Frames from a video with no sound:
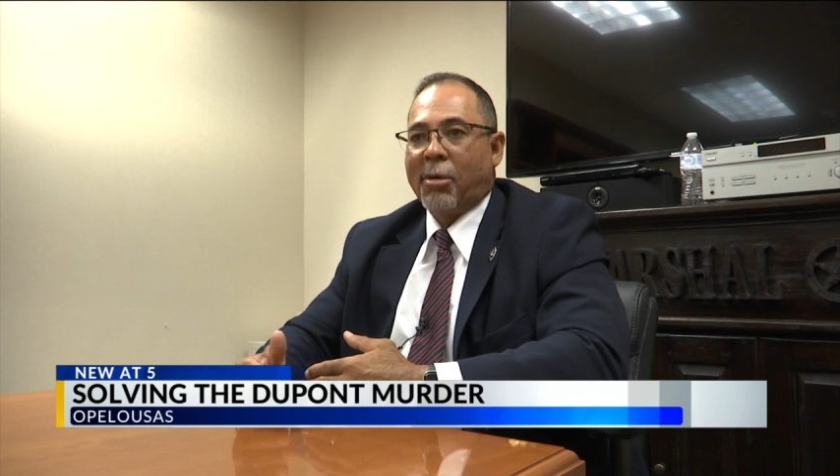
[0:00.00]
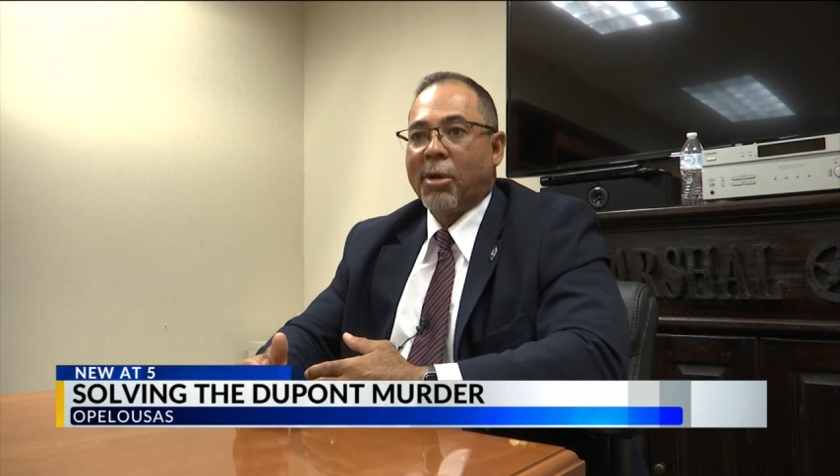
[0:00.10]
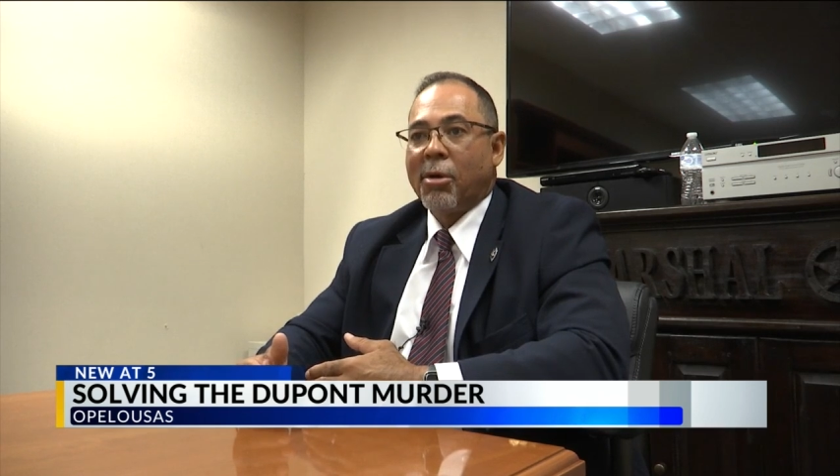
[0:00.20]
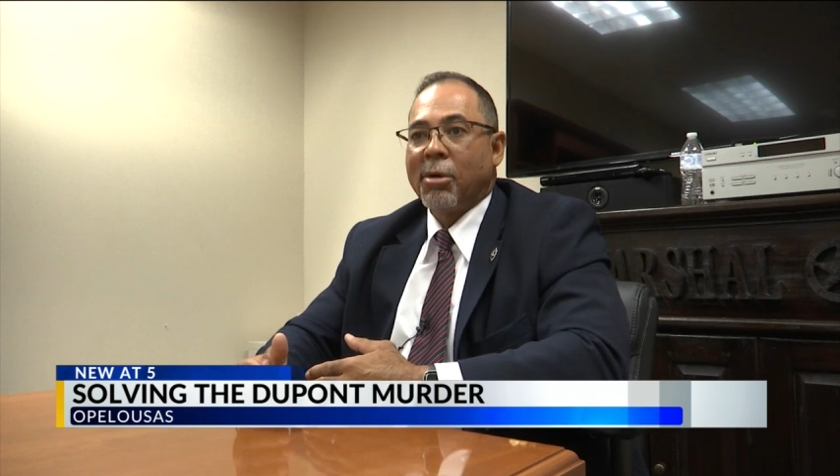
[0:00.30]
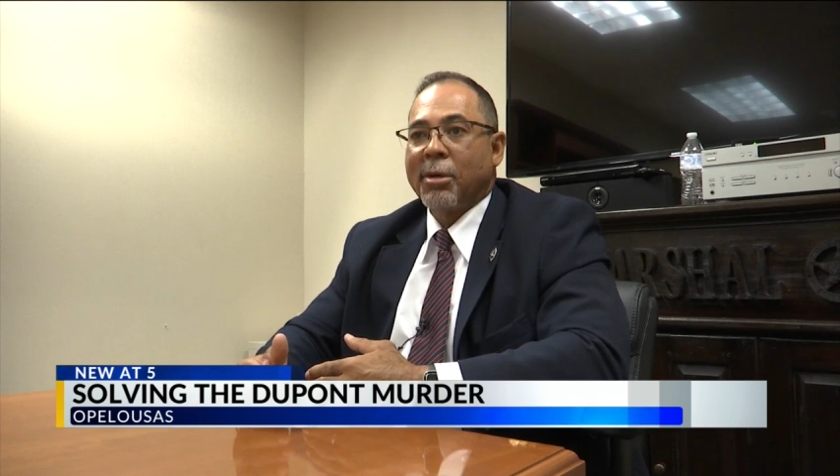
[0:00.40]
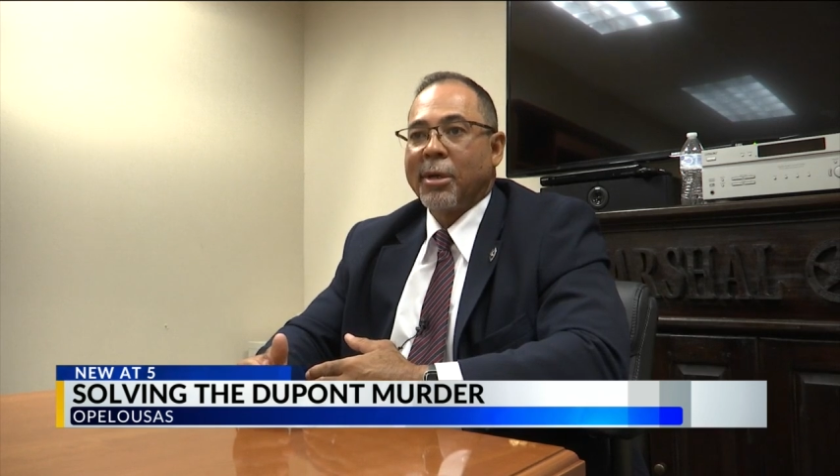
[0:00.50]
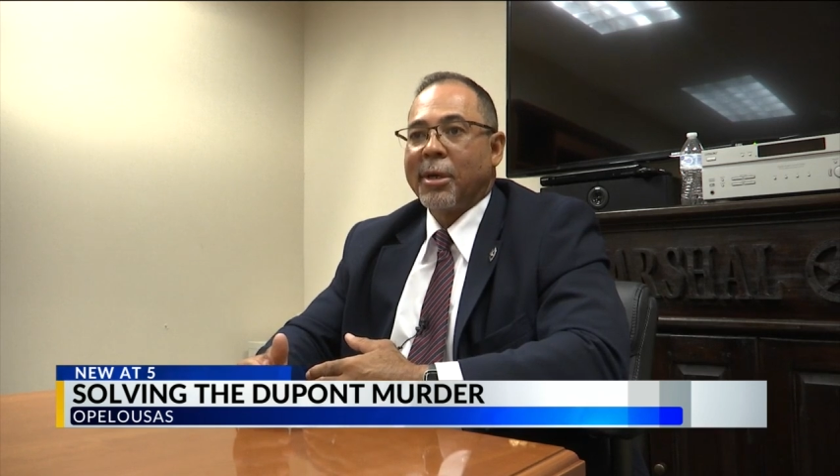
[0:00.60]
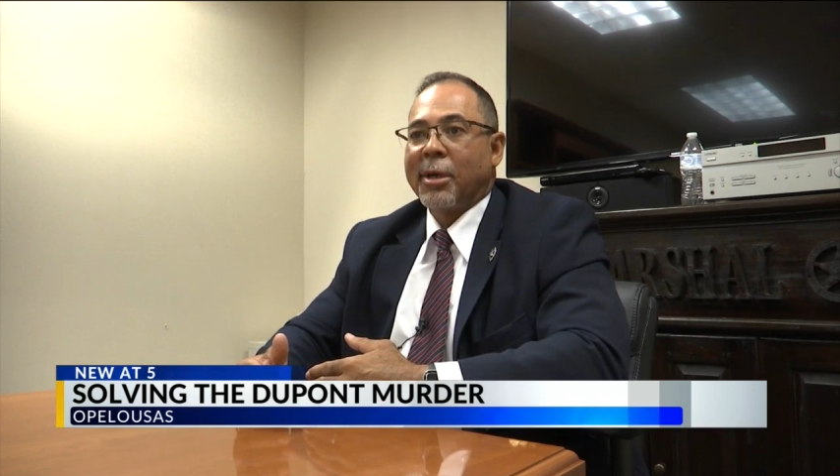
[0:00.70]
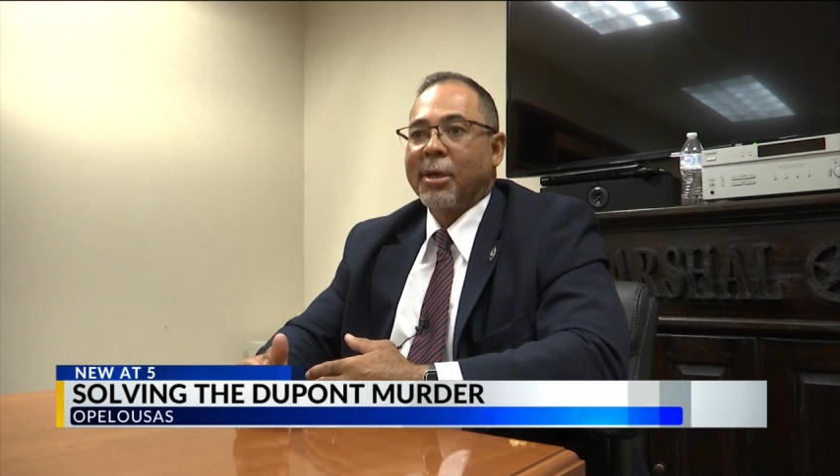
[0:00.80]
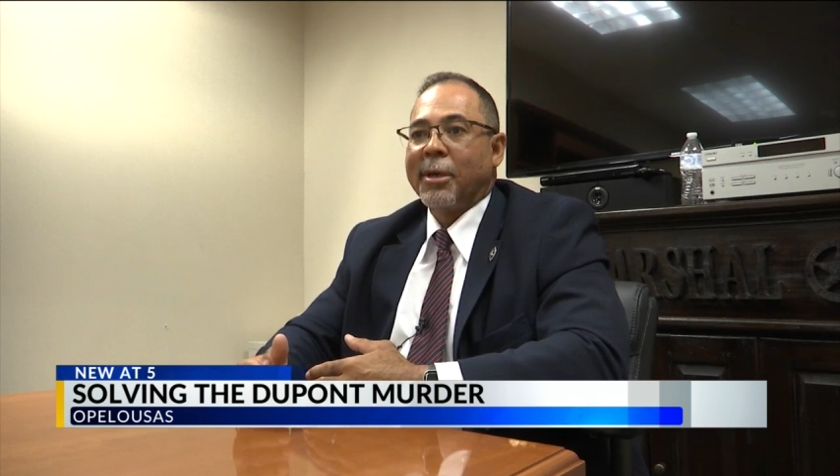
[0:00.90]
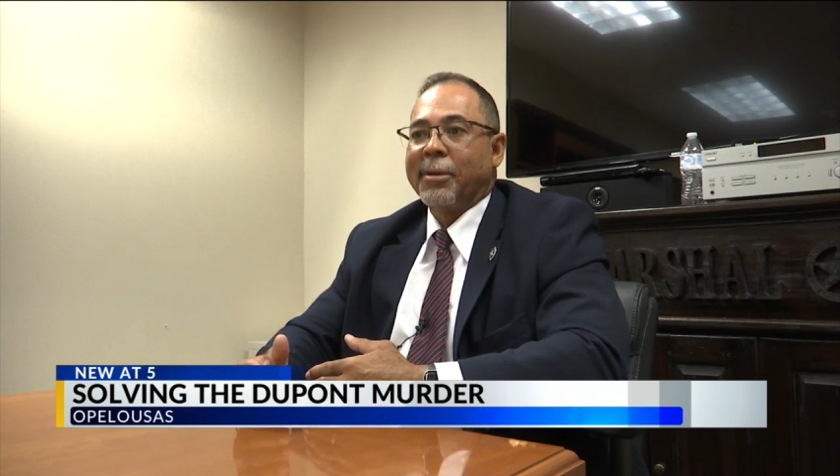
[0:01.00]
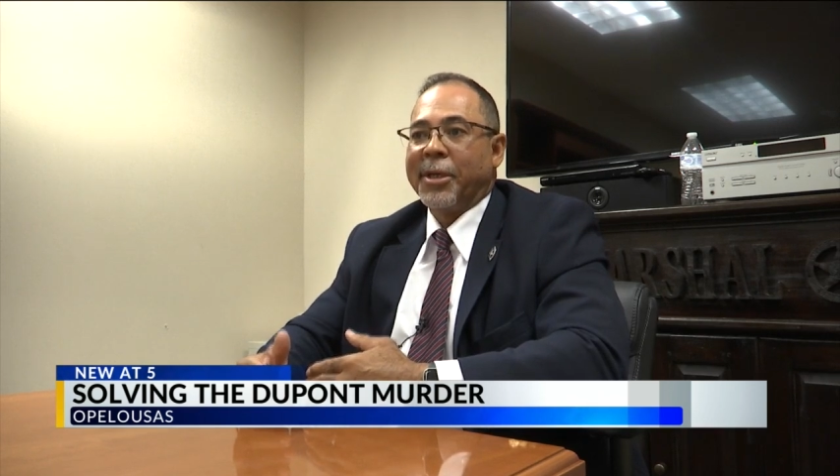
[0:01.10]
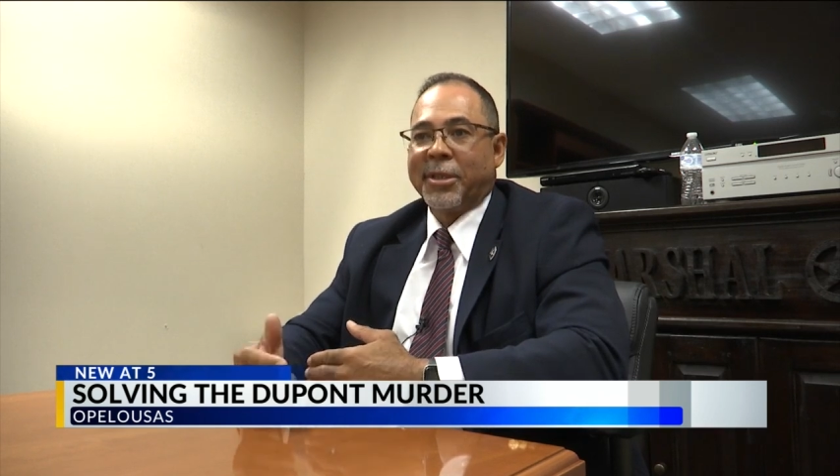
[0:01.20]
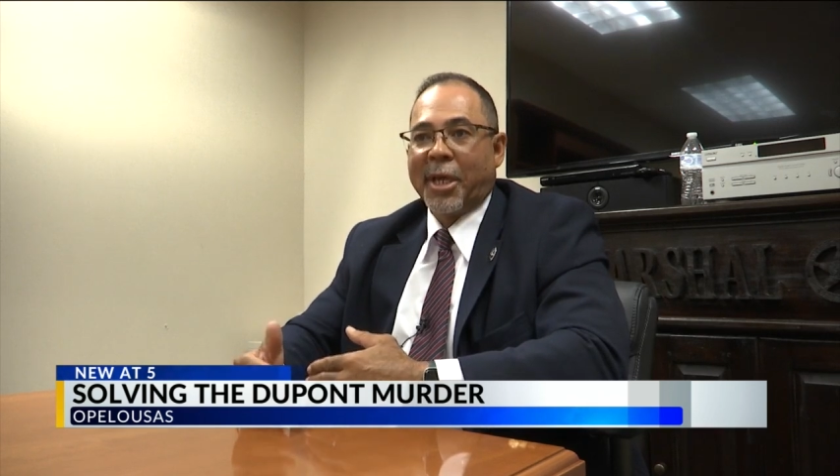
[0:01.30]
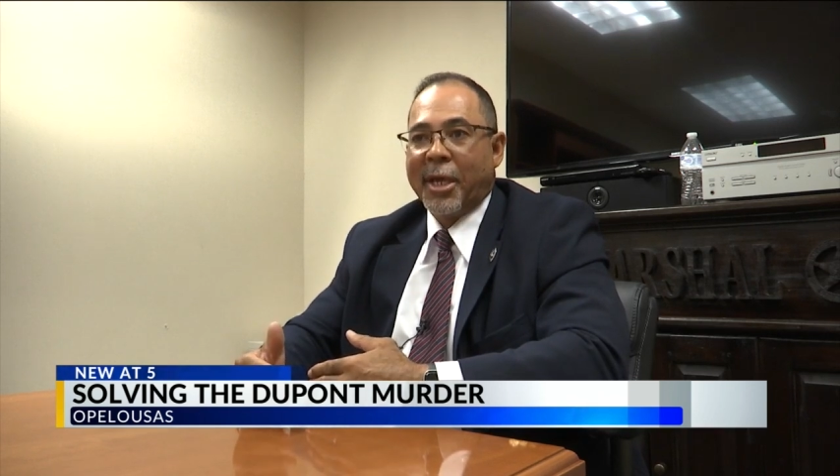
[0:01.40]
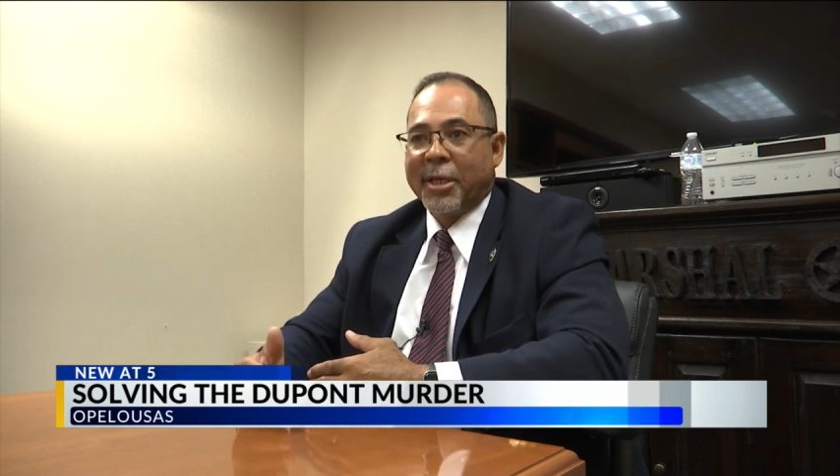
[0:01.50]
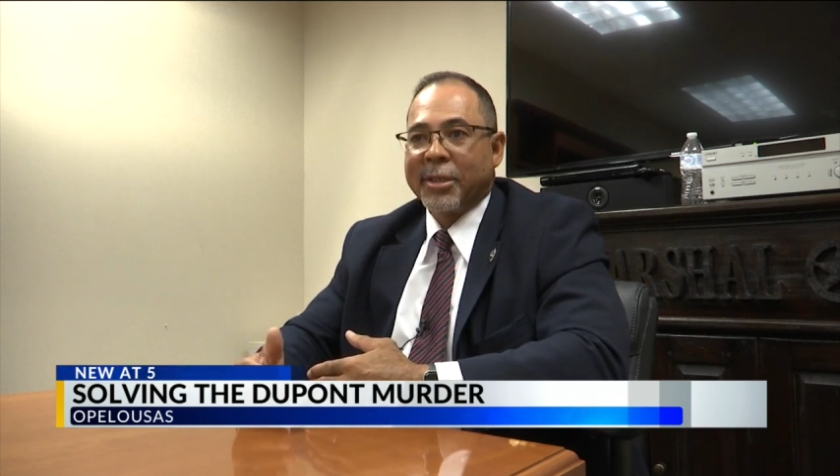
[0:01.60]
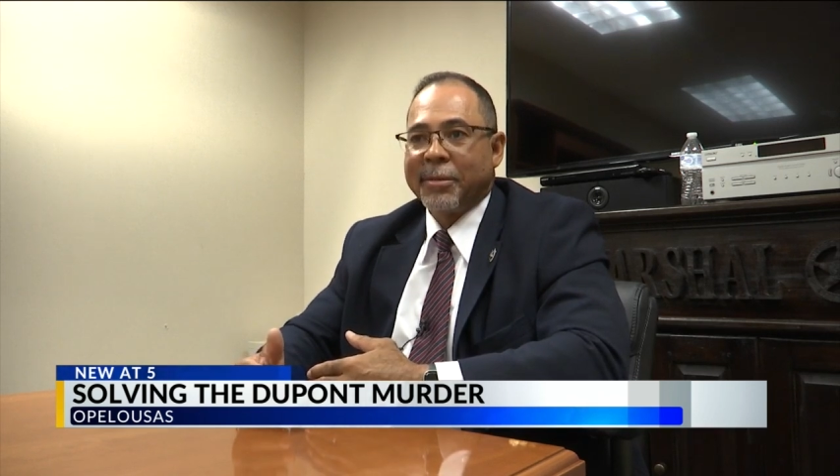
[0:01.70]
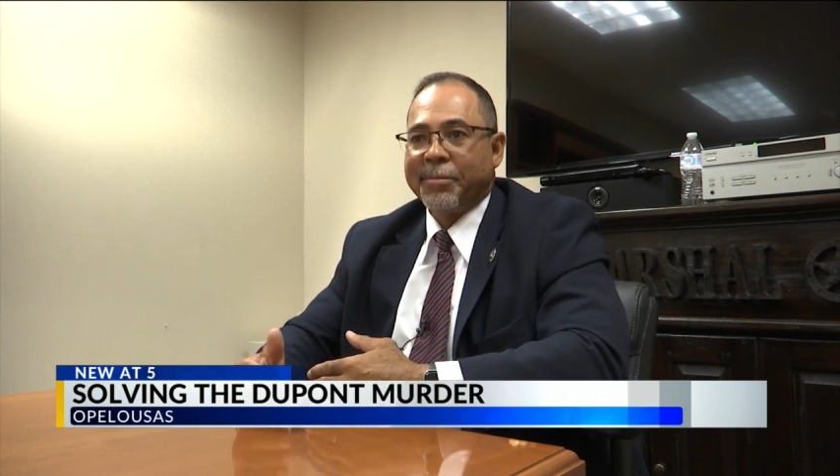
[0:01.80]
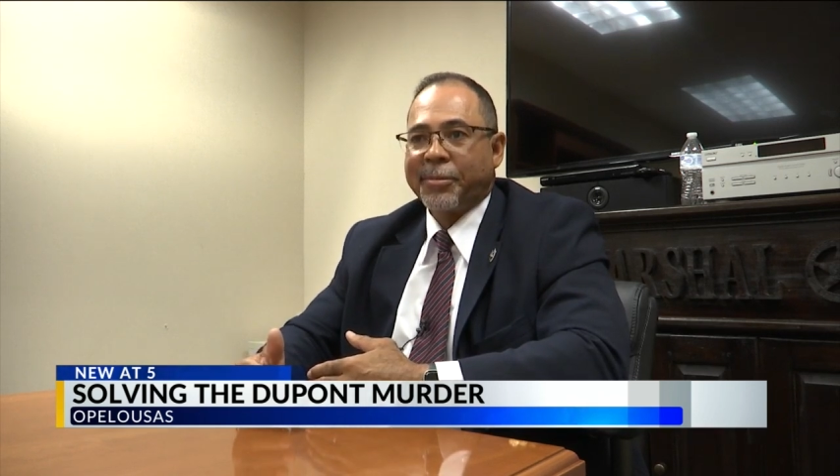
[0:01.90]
long uh, it takes,